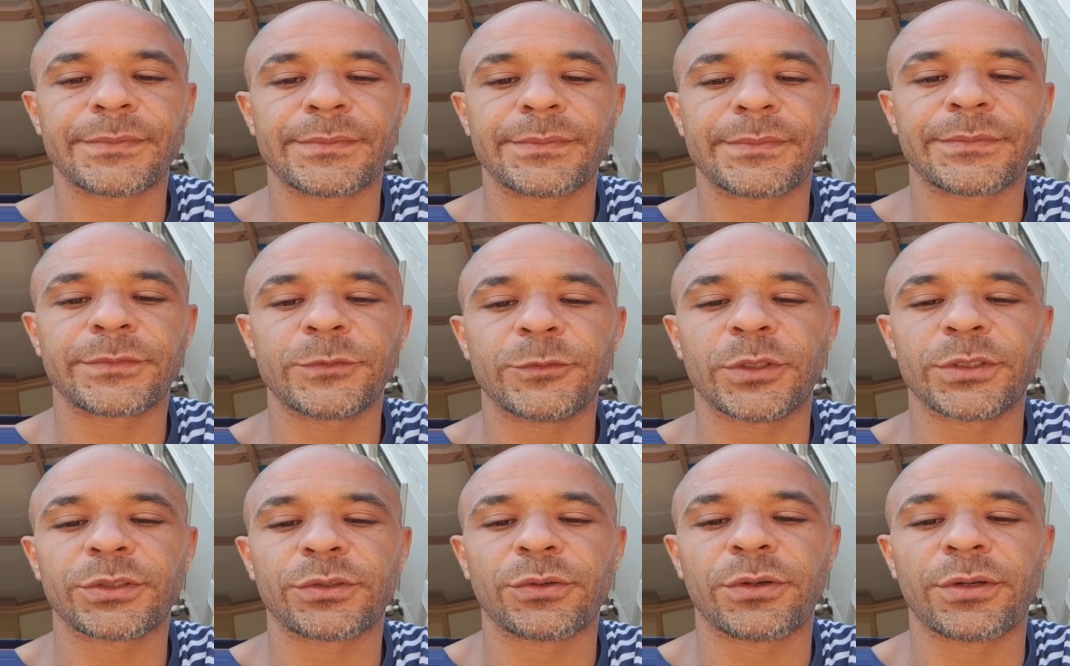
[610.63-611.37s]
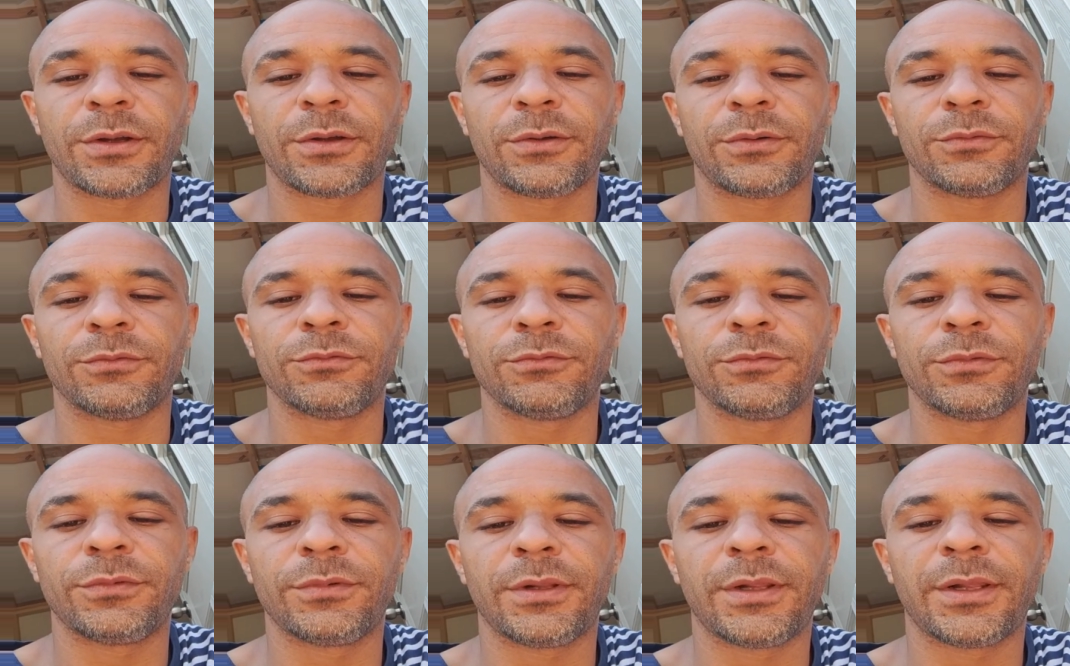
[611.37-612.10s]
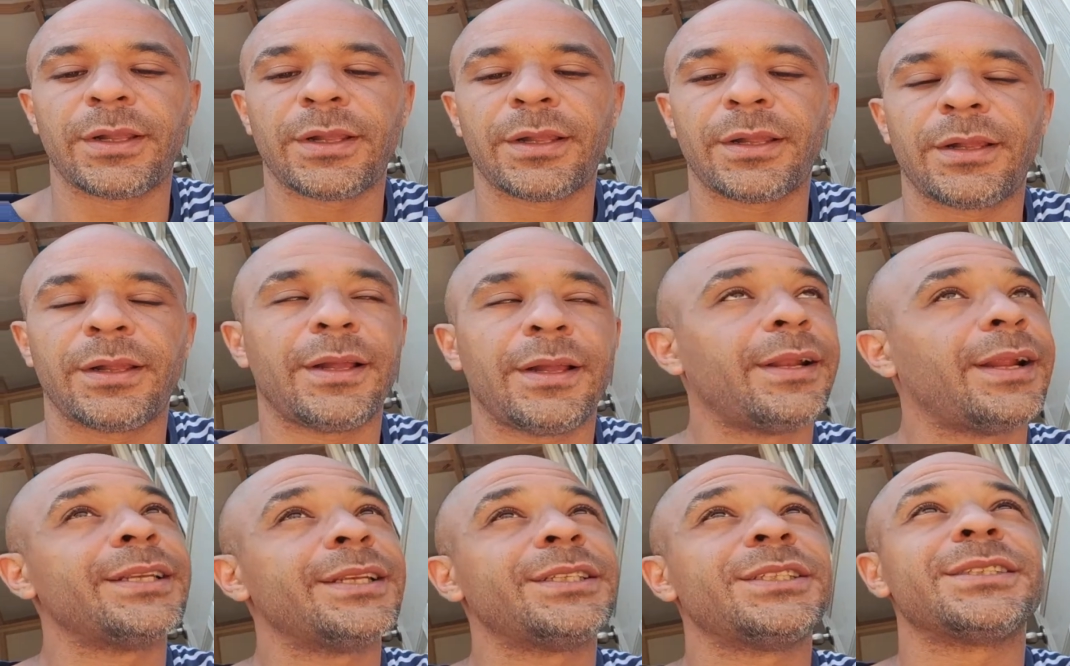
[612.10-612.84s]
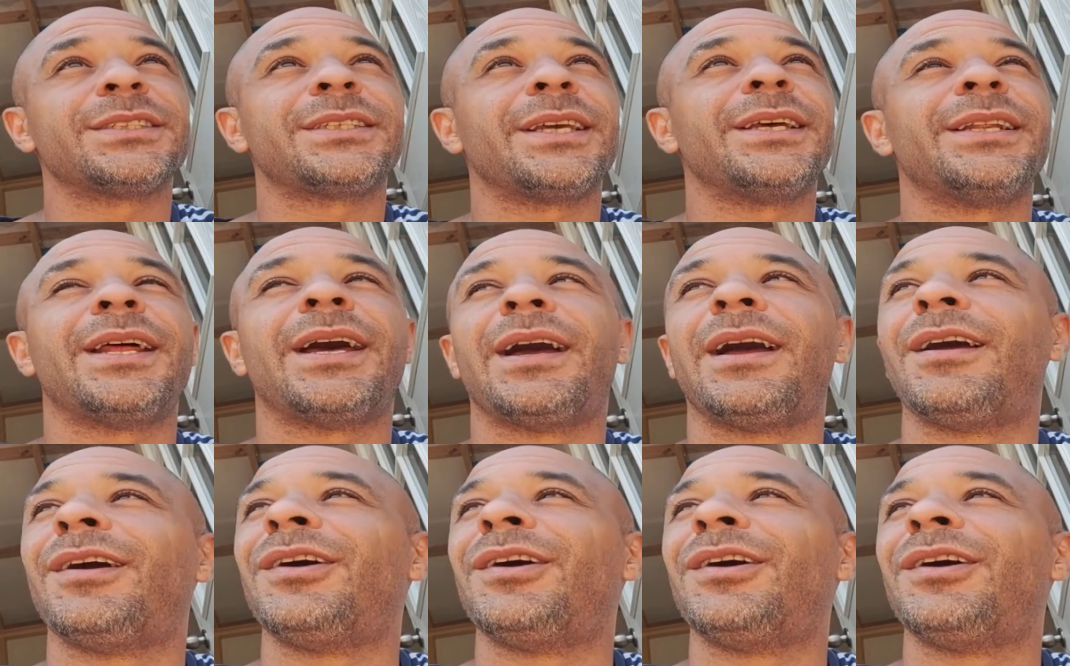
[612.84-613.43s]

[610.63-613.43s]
what's going on? And I just cannot,